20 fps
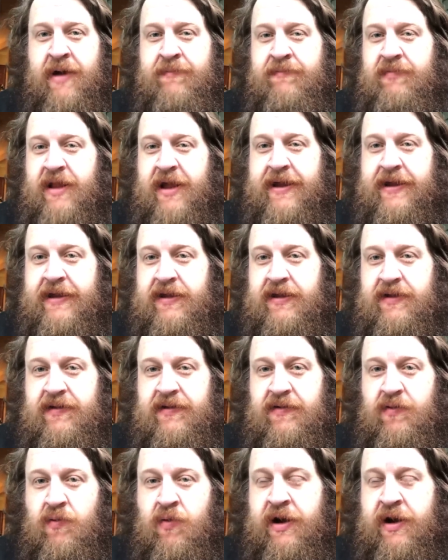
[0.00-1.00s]
like,
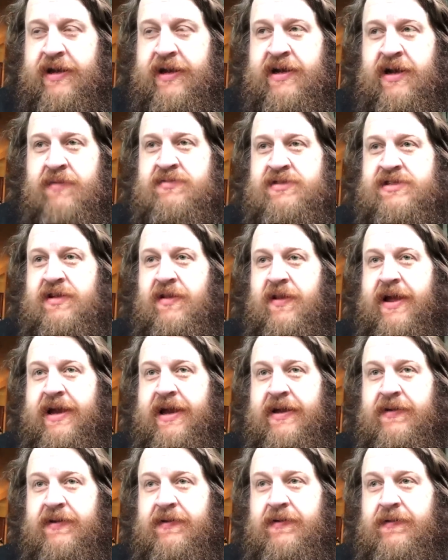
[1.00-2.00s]
when it comes to
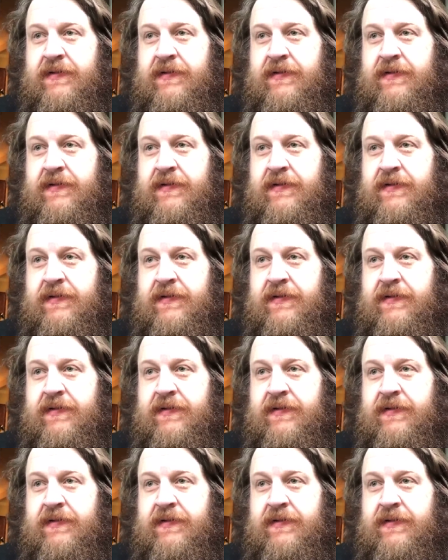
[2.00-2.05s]
like